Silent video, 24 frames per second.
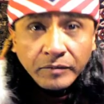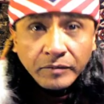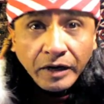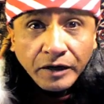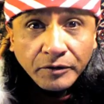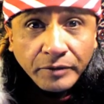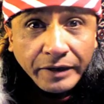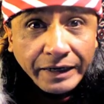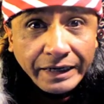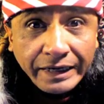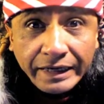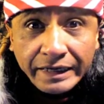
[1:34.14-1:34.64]

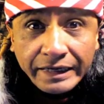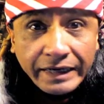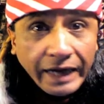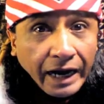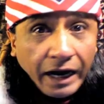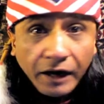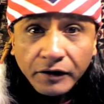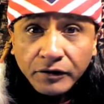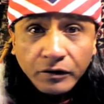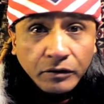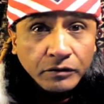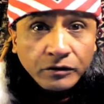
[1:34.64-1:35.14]
But really,
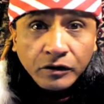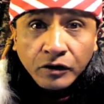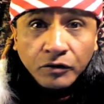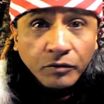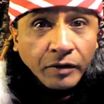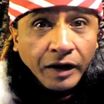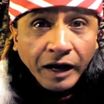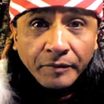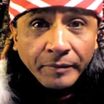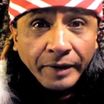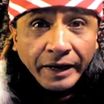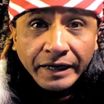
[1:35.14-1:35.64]
I don't know
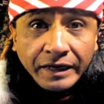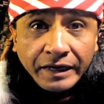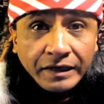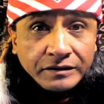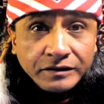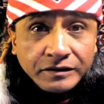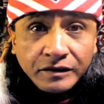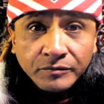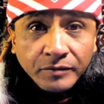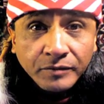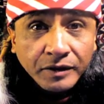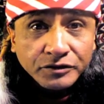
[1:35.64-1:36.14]
why my
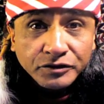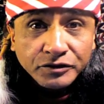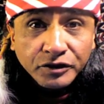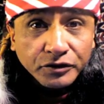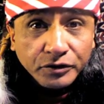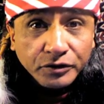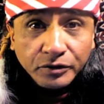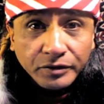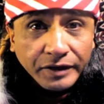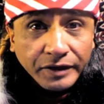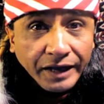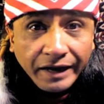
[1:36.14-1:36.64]
cousin wants to
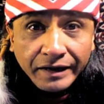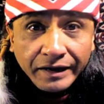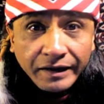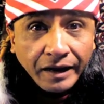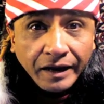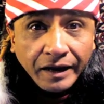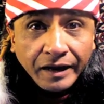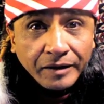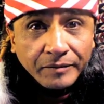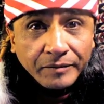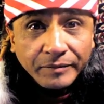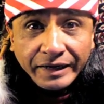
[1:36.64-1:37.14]
do that
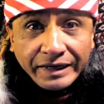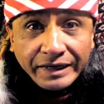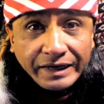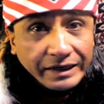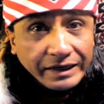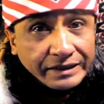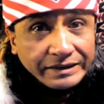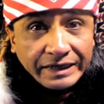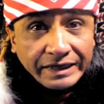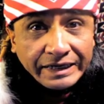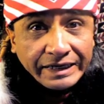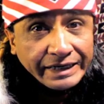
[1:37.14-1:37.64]

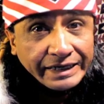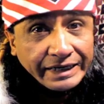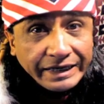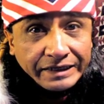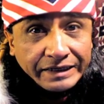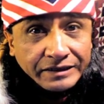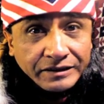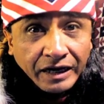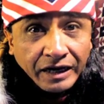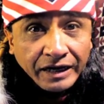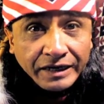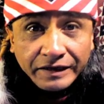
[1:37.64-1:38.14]
because
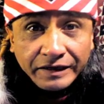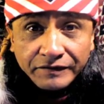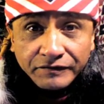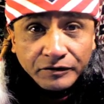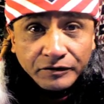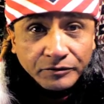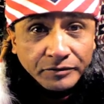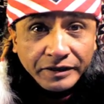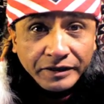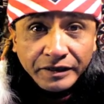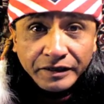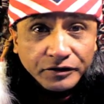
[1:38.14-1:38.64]
he's not
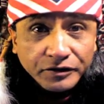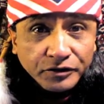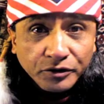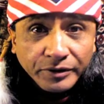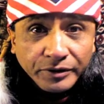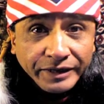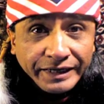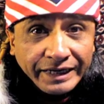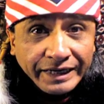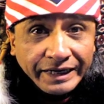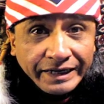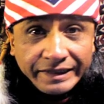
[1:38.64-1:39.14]
even really
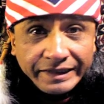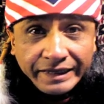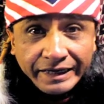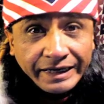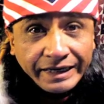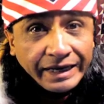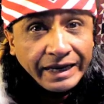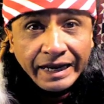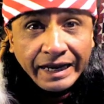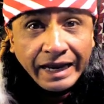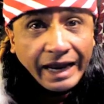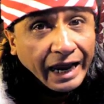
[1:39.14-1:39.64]
doing anything
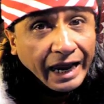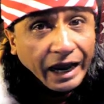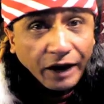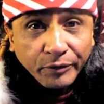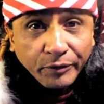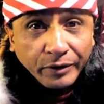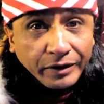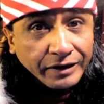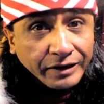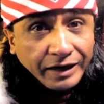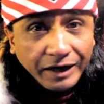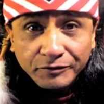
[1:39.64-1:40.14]

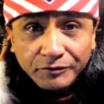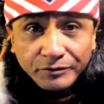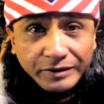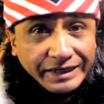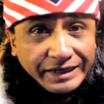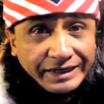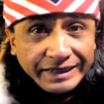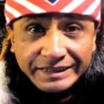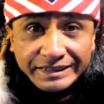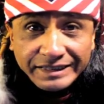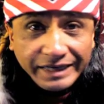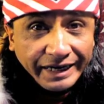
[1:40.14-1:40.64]
and we're not
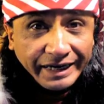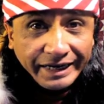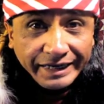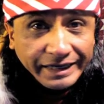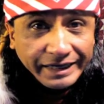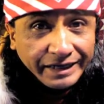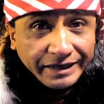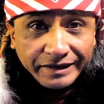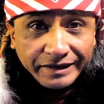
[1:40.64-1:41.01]
really saying